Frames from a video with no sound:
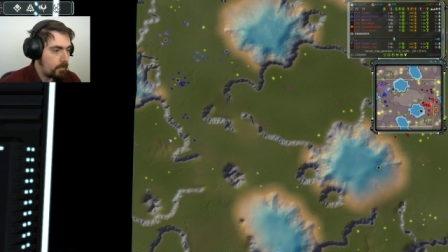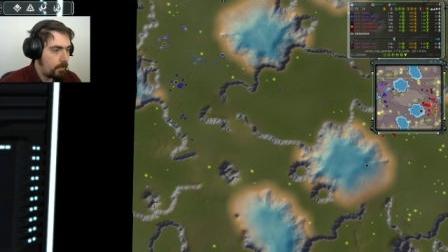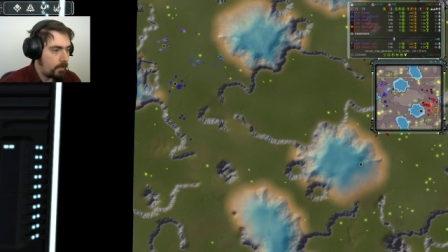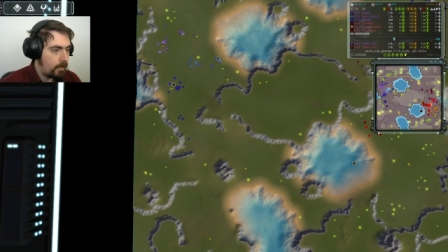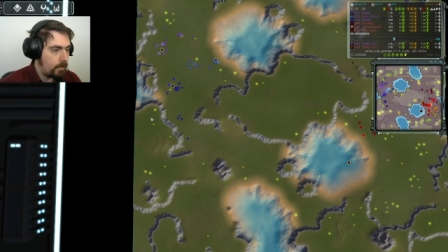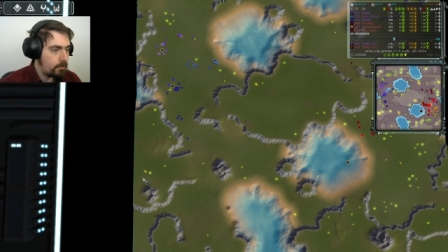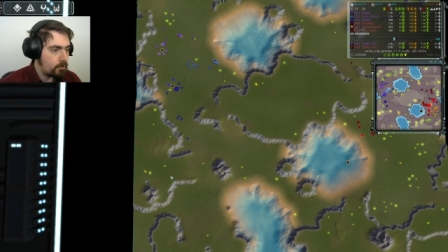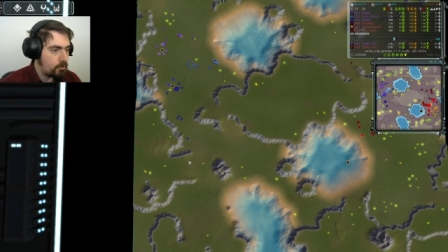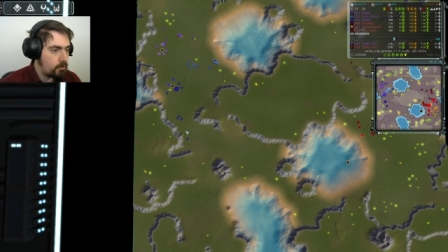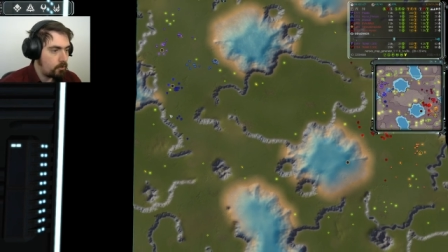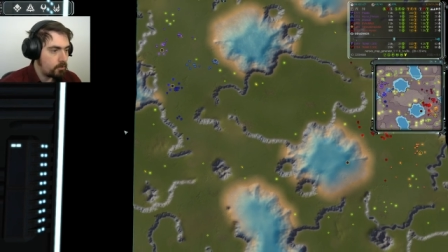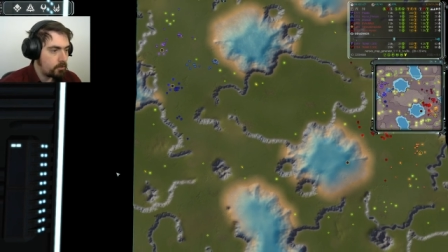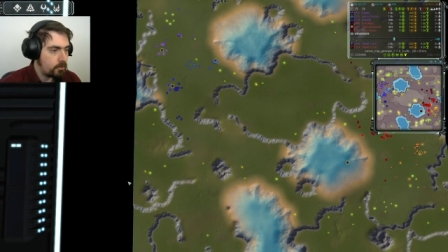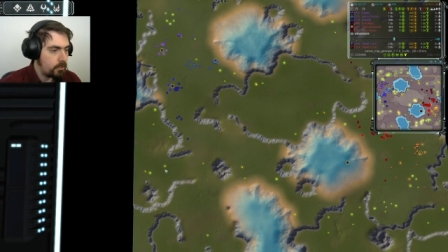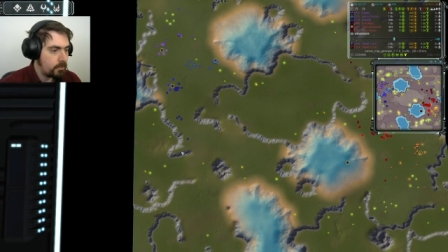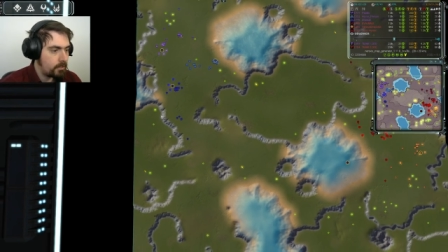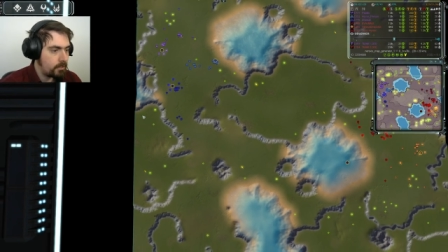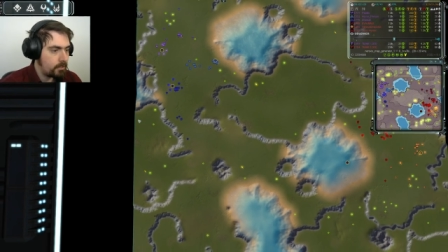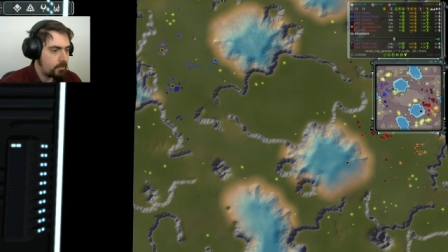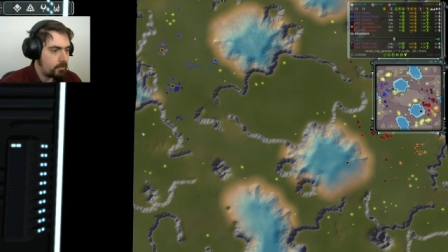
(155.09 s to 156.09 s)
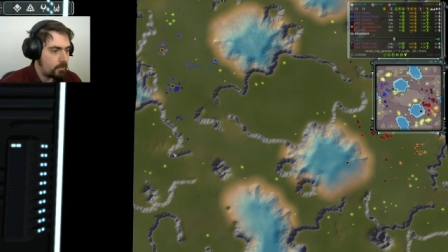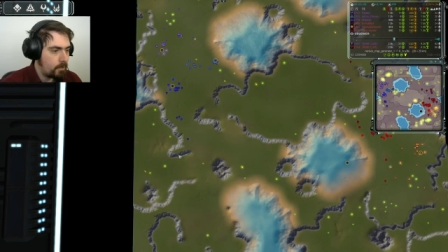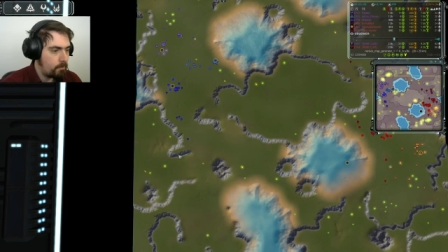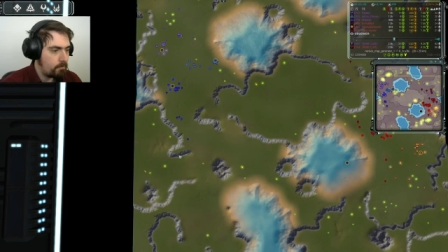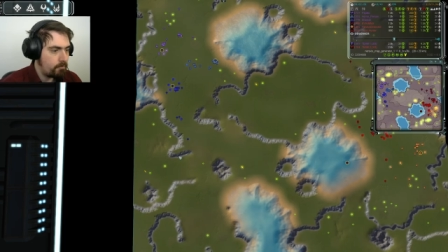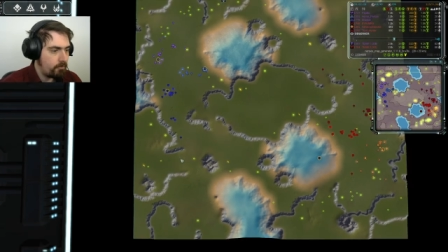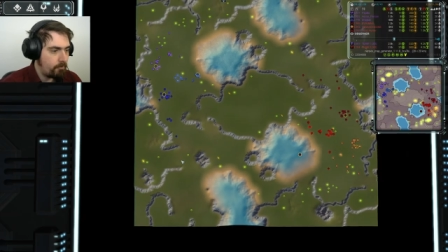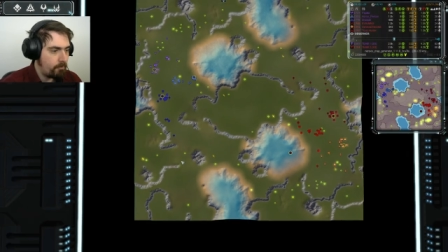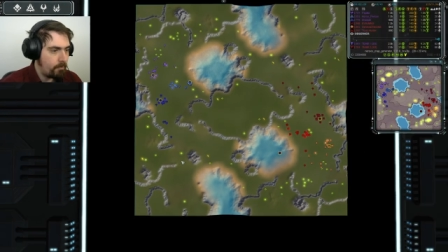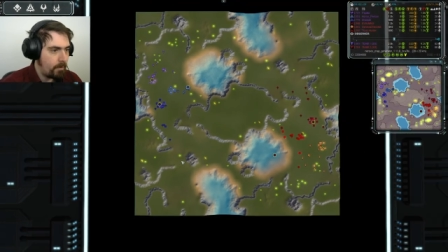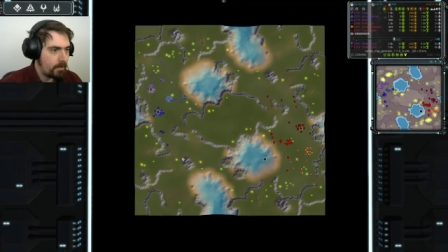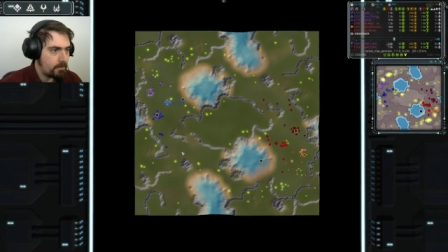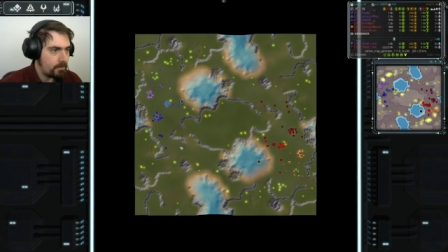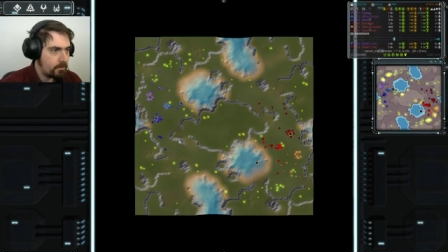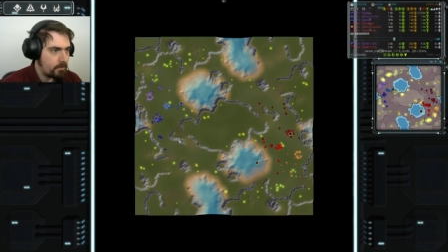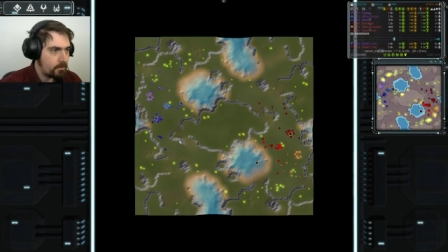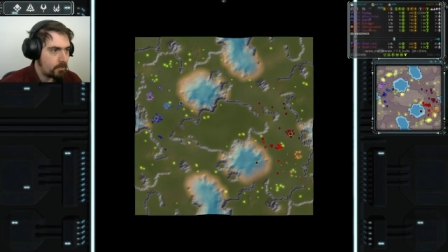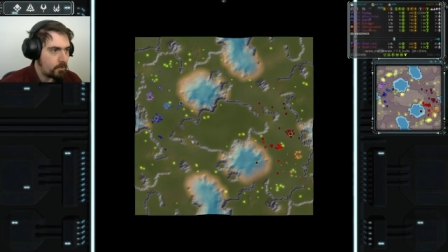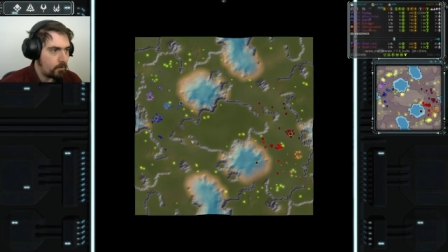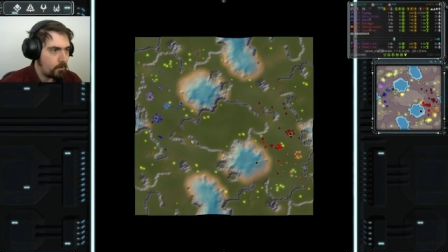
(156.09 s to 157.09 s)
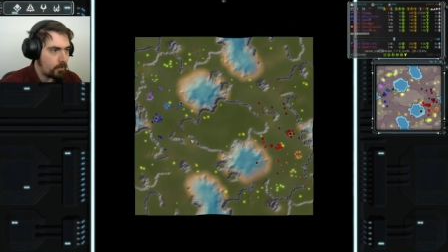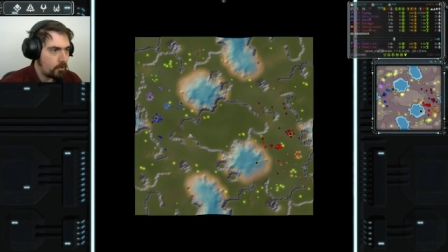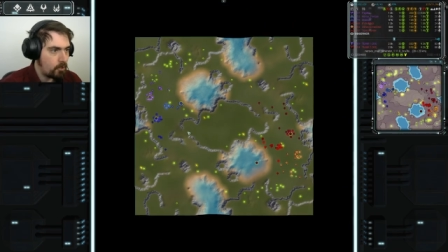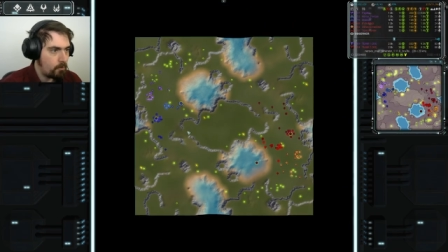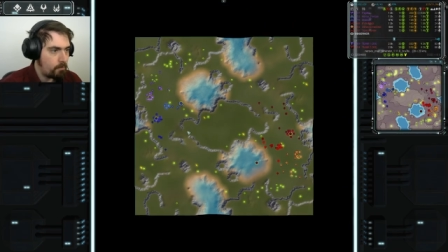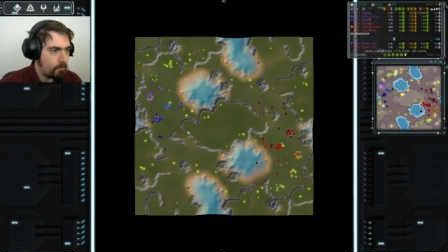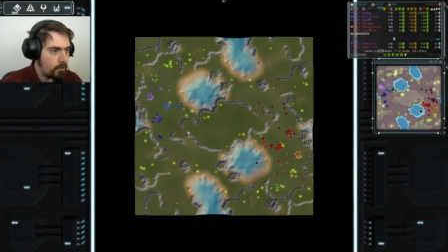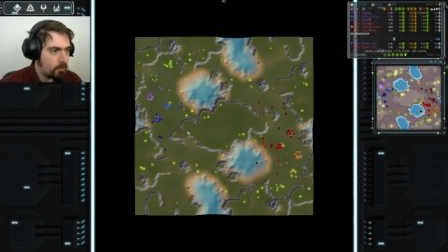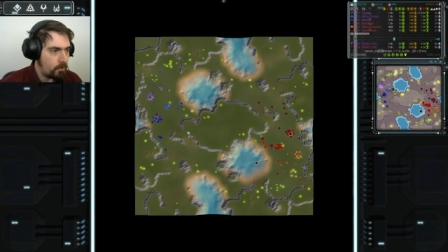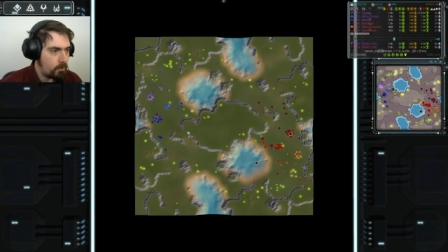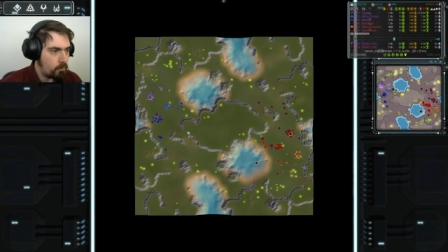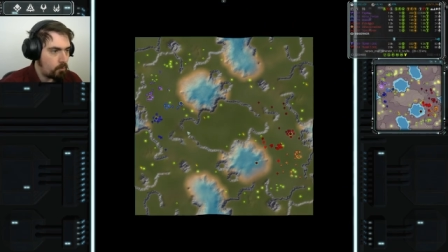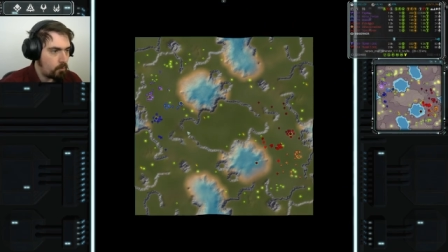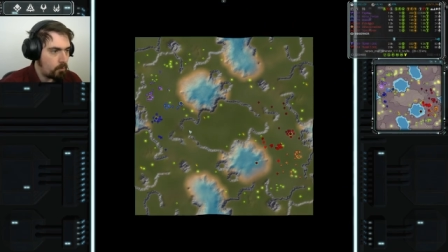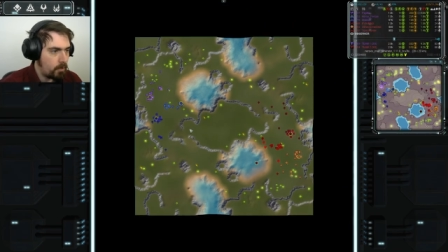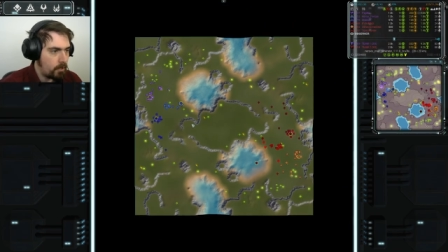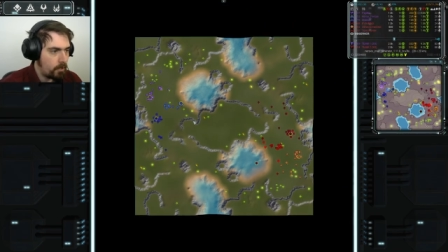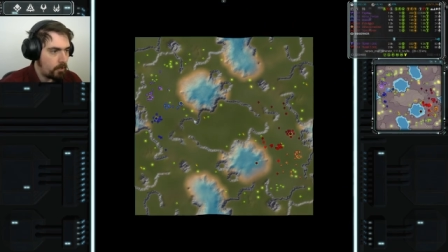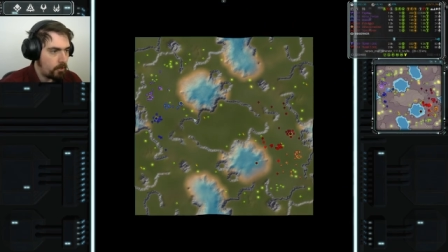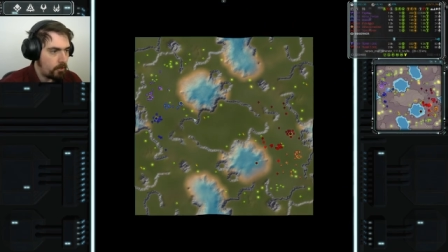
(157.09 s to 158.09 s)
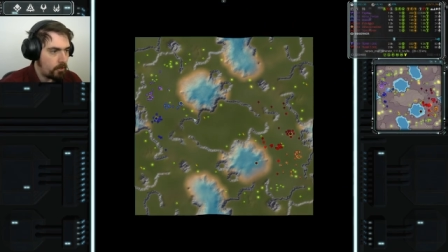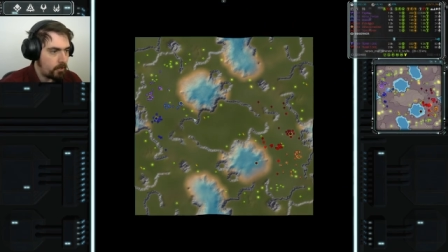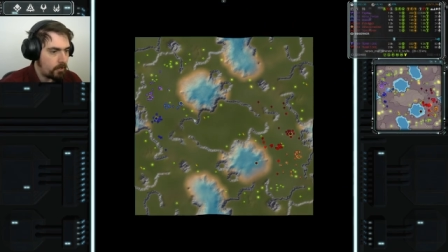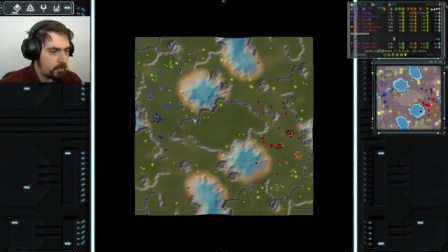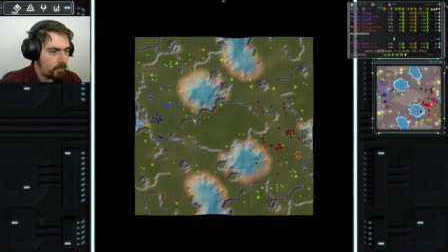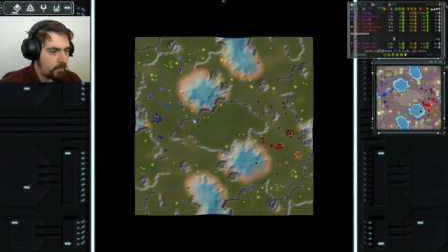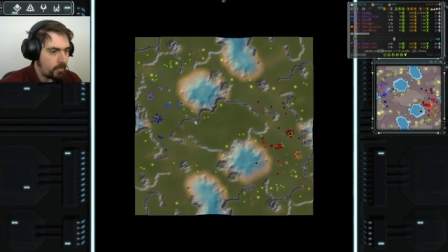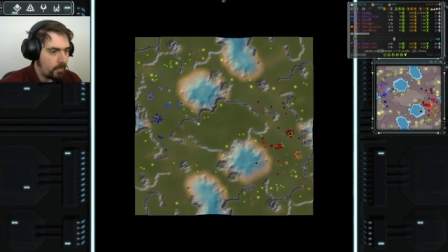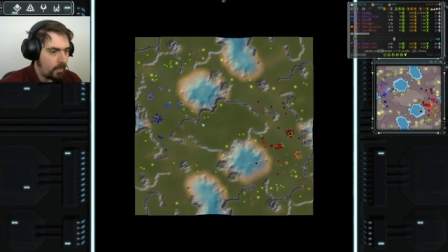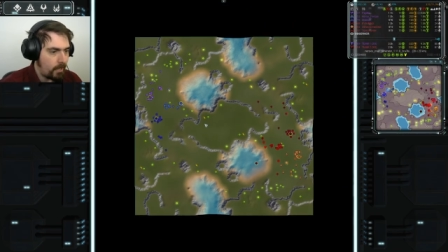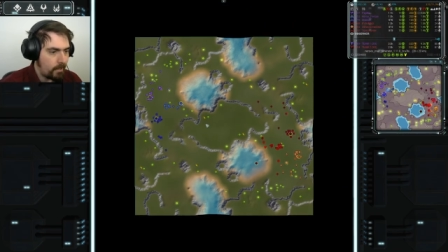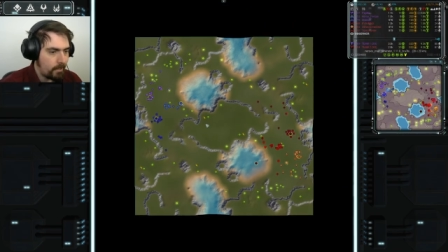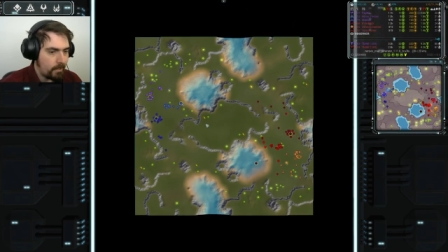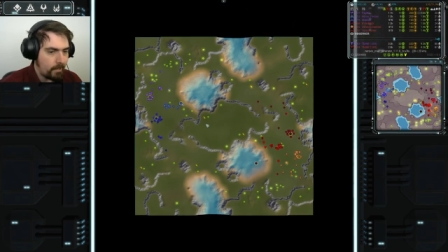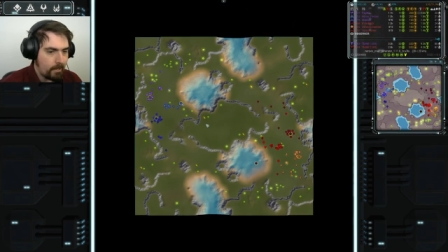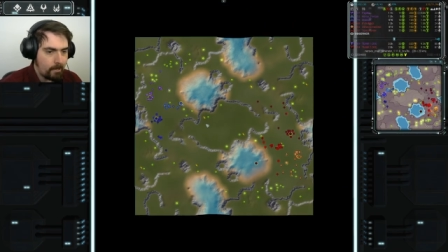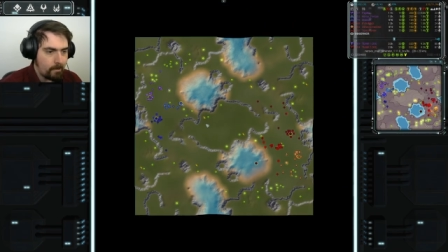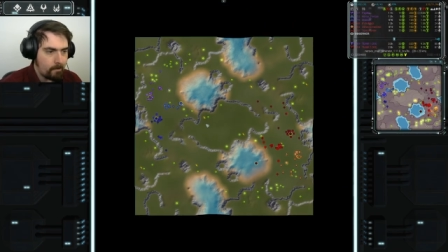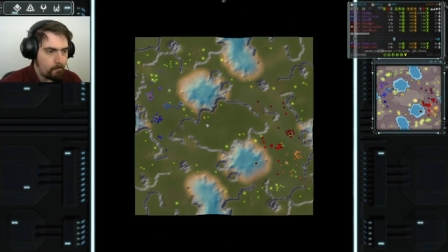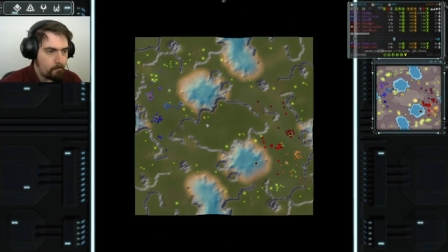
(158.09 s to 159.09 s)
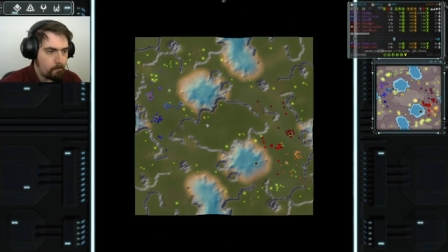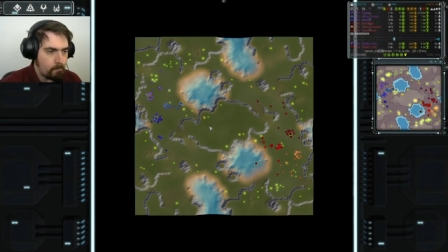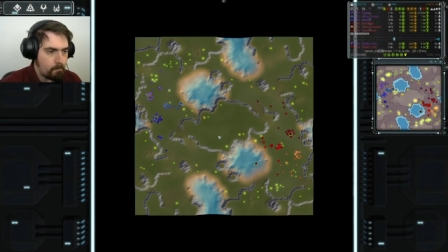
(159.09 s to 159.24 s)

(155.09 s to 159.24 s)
it's got a decent number of mexes, so it could be worth taking.